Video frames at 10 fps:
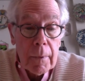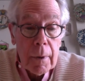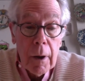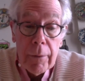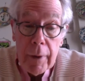
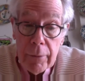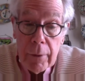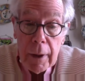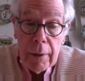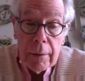On the other
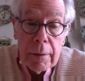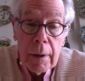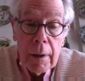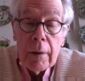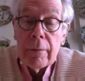hand,
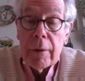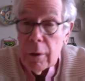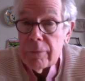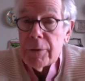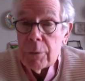they
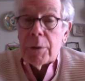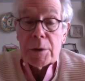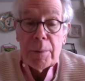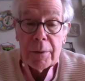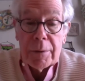often do
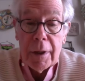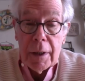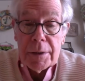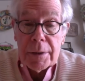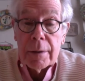dispute
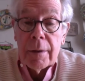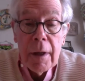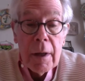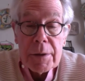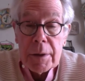taste and
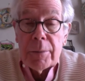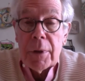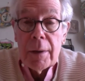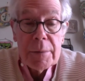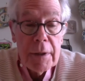
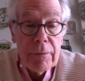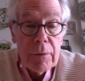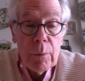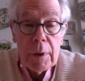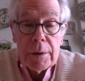sometimes even
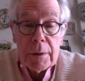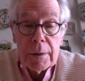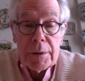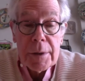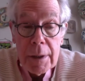reach
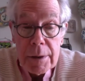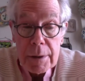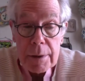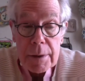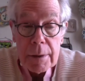
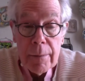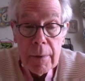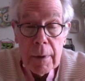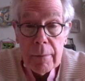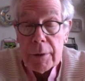consensus
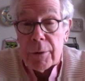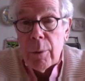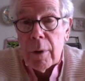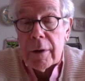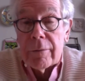that the
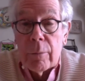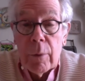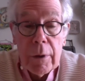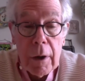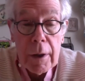work of
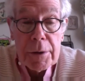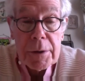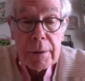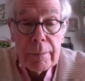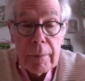one artist,